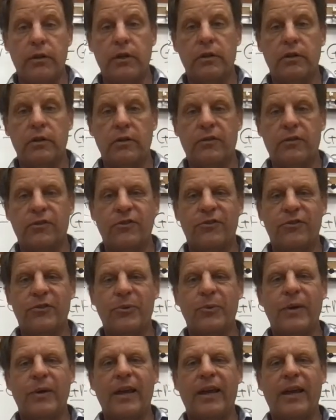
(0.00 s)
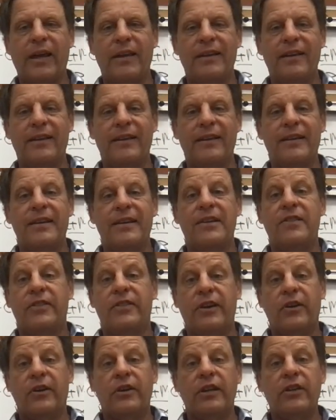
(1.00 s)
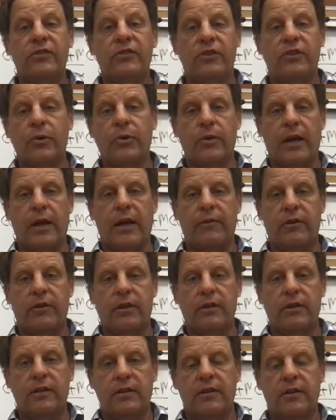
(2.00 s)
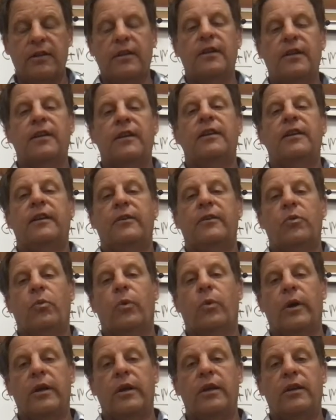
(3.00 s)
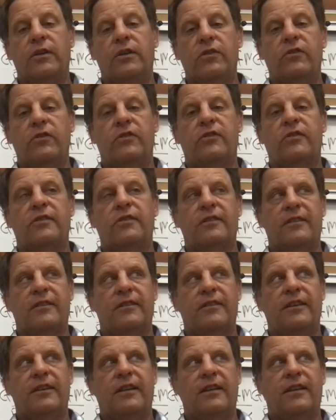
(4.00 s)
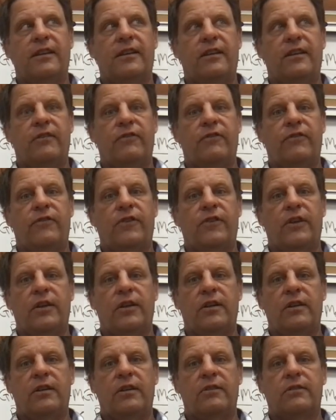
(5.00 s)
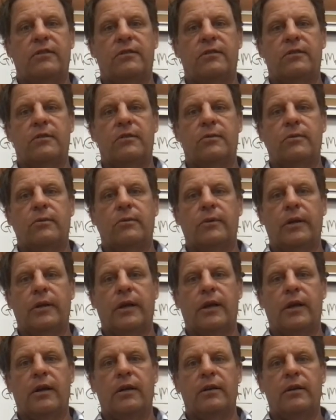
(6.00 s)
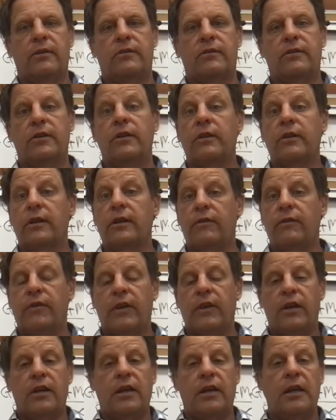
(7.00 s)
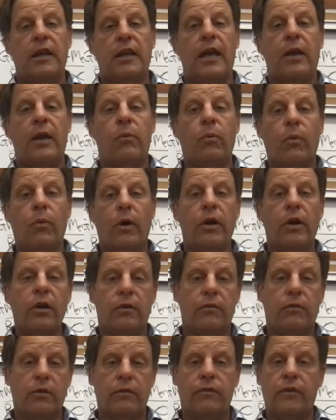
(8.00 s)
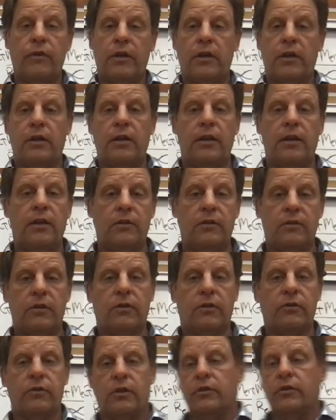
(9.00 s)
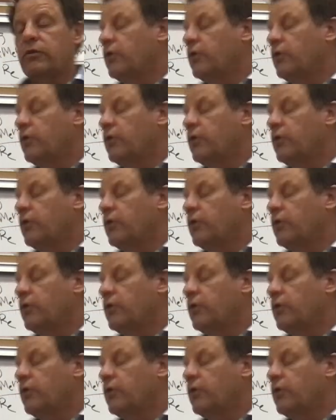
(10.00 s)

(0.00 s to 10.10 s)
distance away, there is no gravity. What is infinity squared? It's still infinity, and 1 over infinity is still 0. So